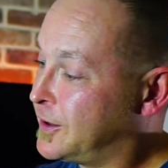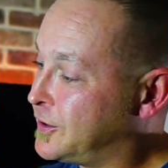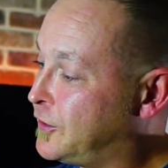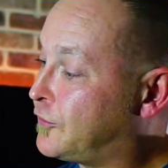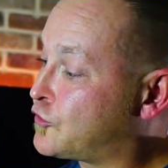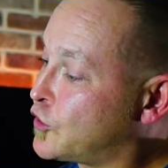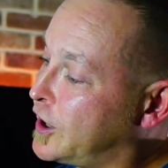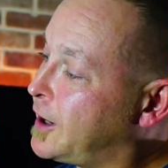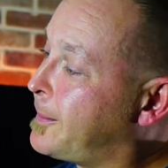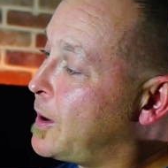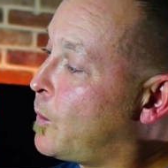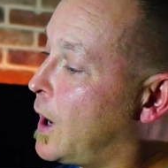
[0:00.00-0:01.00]
You've treated
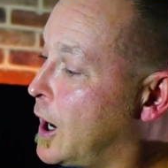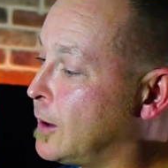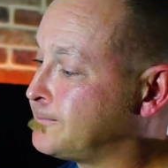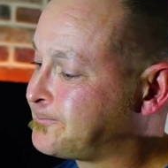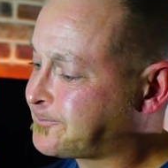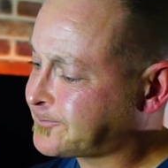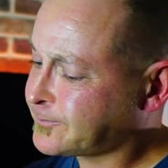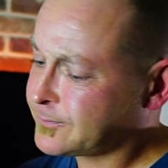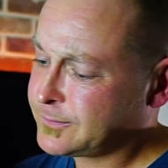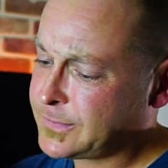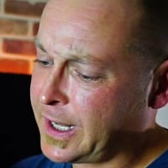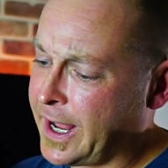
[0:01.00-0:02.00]
me well,
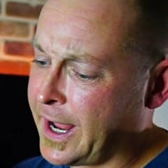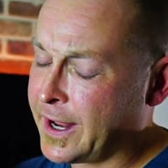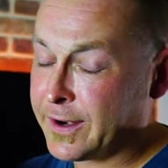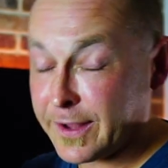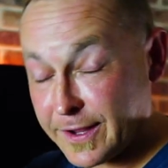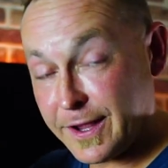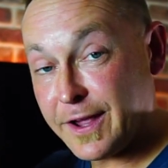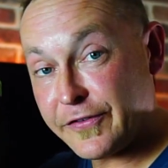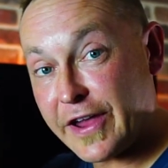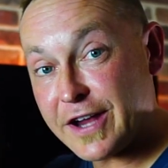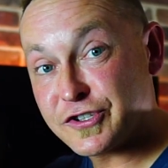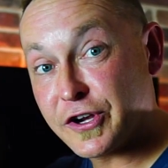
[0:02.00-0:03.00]
and it's
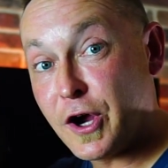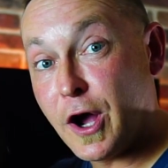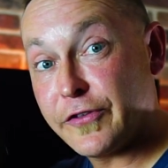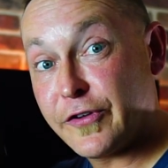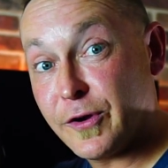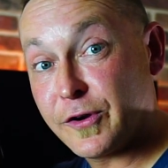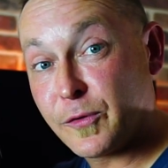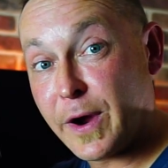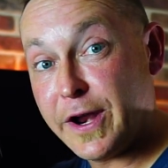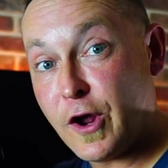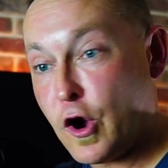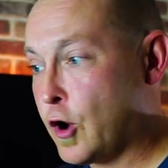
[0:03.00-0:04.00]
actually gone to a
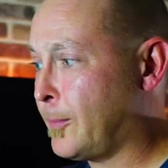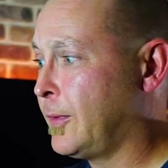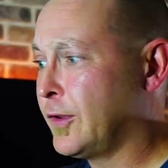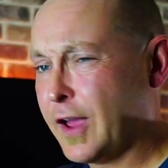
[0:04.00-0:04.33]
great home,